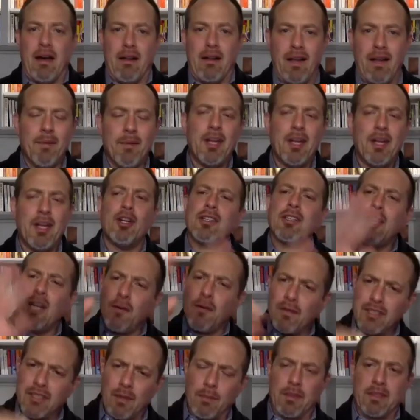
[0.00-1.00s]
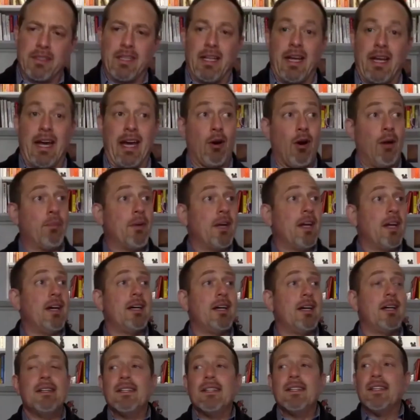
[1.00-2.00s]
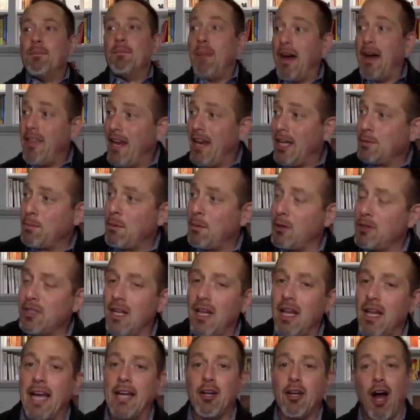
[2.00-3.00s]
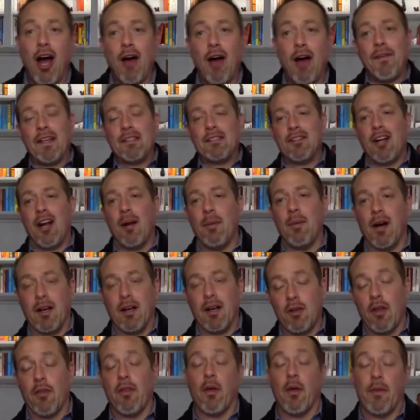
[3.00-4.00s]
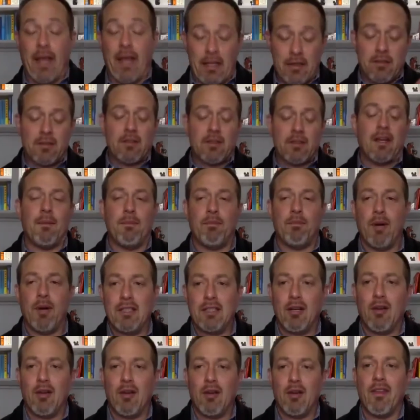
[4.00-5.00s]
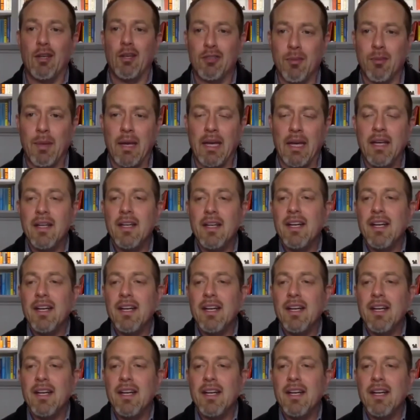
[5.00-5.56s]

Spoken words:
I'm gonna cook dinner for someone tonight, or I'm gonna buy the next person in line coffee at Starbucks, although that's pricier than it used to be.